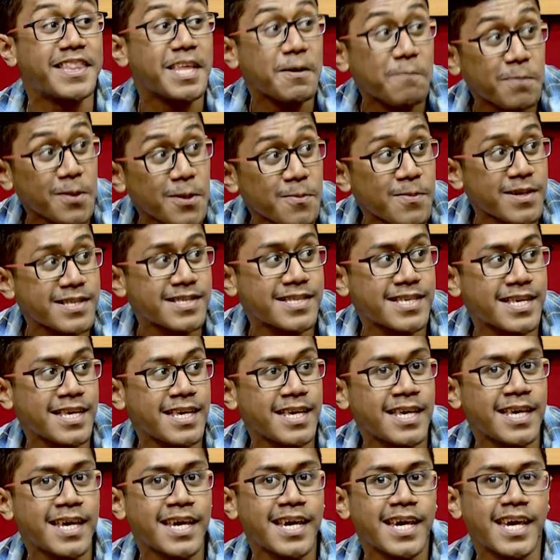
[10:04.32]

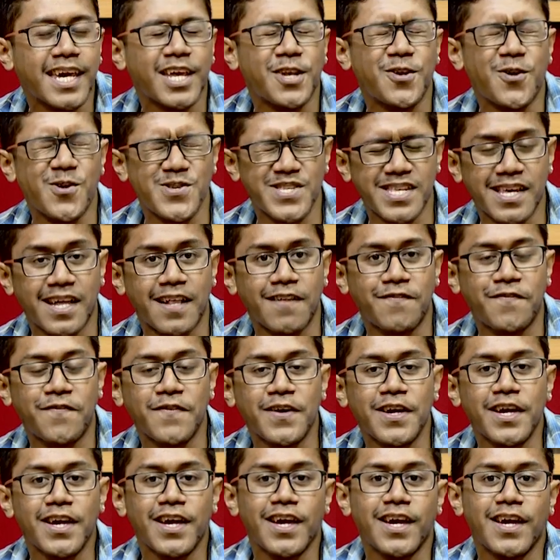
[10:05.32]
diplomacy in yourself.
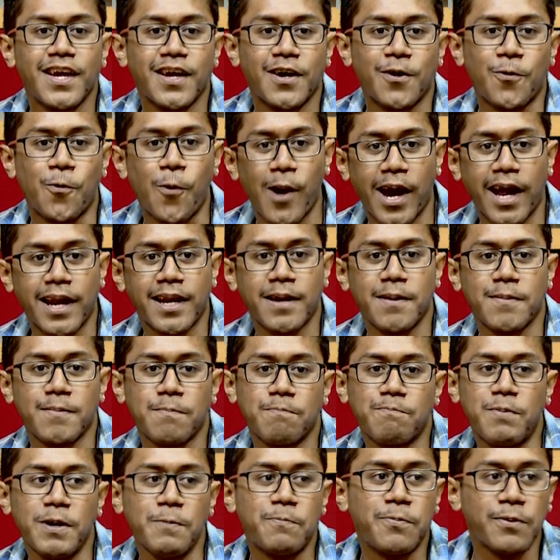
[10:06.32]
When
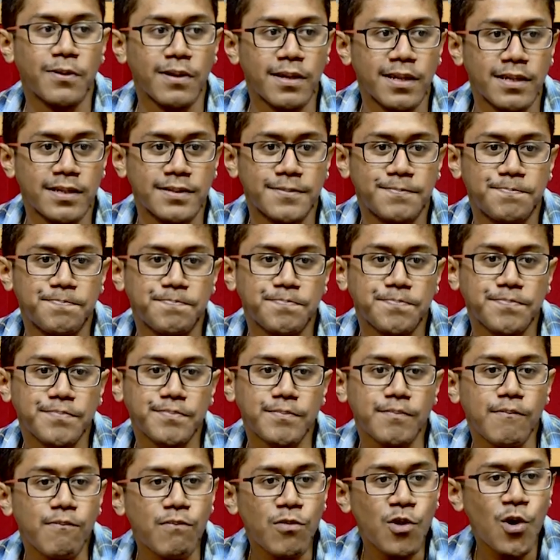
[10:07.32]
people
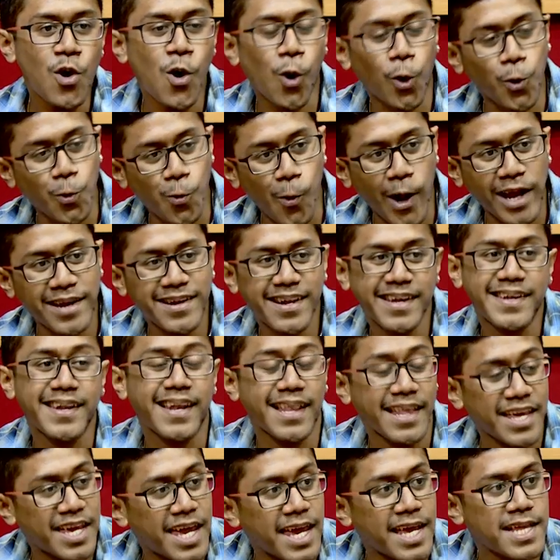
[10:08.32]
or when the
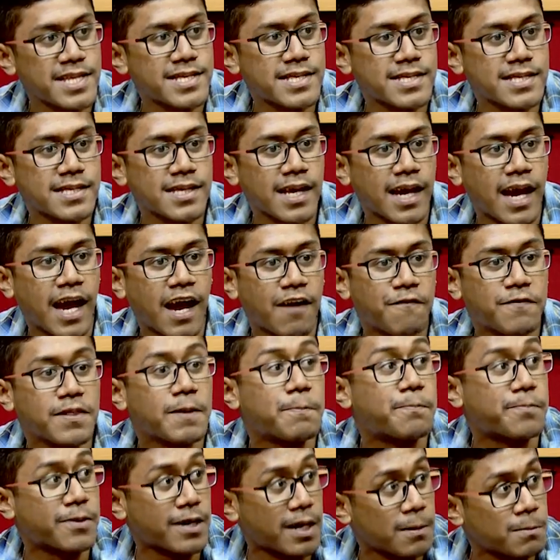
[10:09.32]
delegates have the
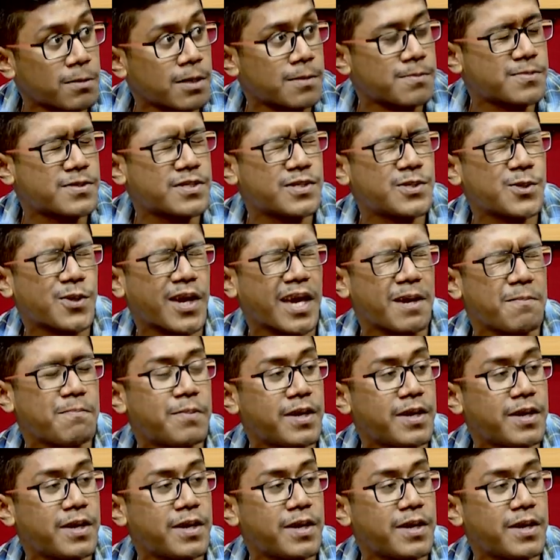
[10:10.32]
problems, you can